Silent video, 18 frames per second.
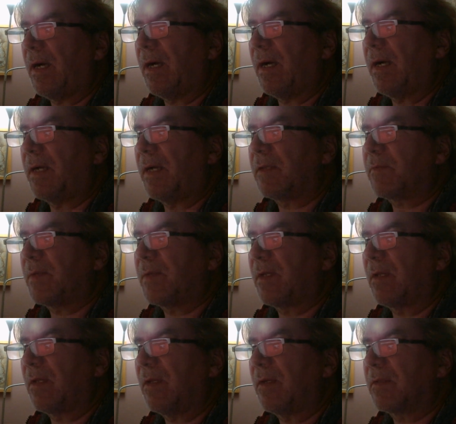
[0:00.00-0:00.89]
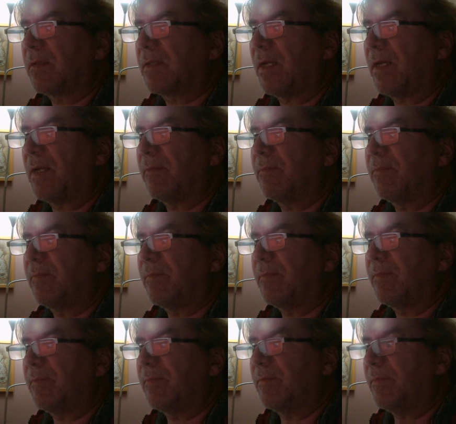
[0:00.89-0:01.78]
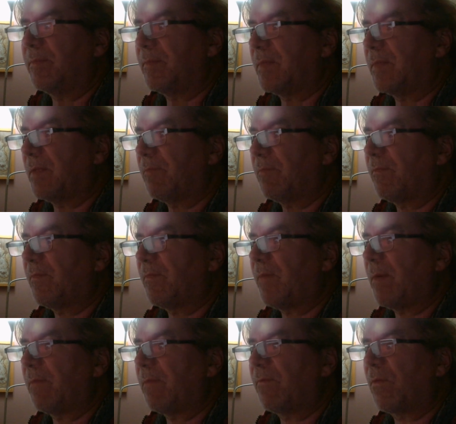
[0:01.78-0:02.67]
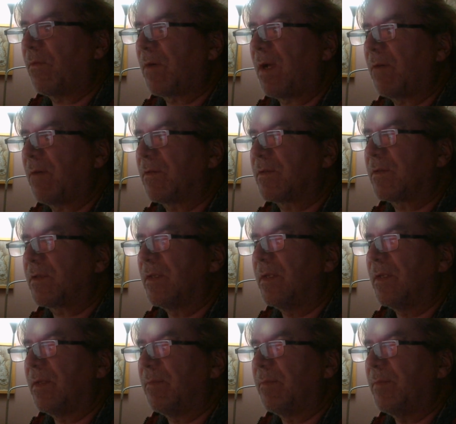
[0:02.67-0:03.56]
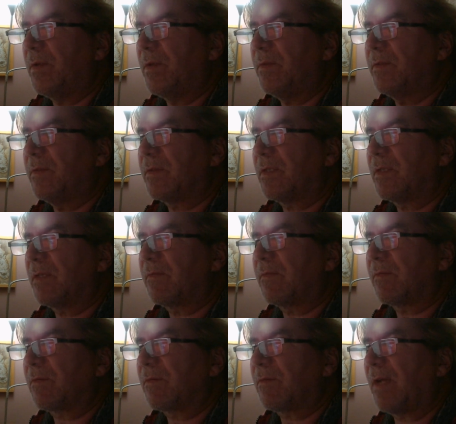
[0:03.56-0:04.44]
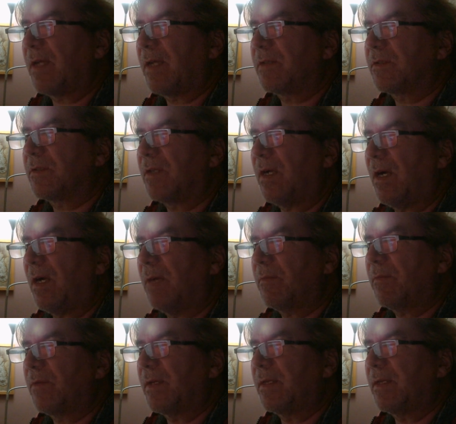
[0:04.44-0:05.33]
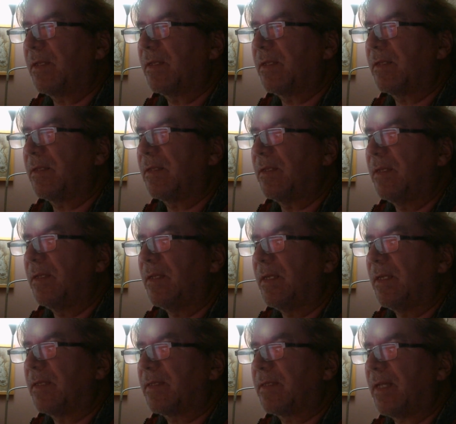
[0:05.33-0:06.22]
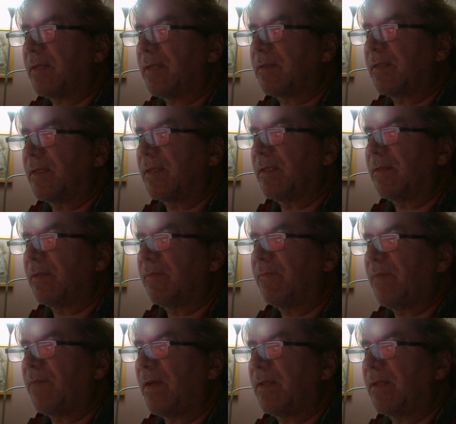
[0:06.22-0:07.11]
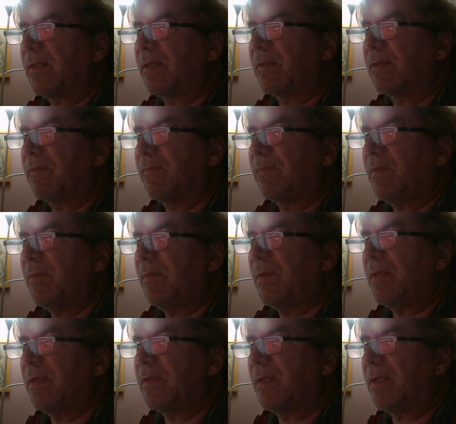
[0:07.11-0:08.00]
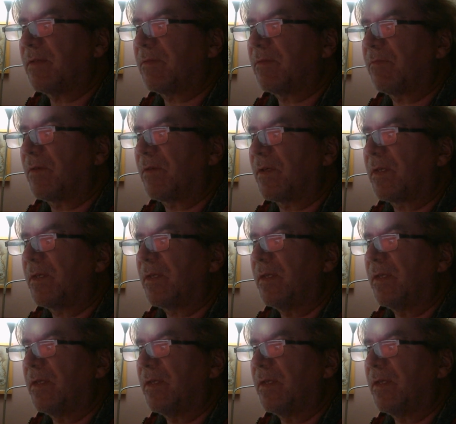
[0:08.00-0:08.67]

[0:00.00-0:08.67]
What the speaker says: I spent a long time, probably 4 hours, building this thing from scratch, upgrading it, testing it, finding that VPN doesn't work,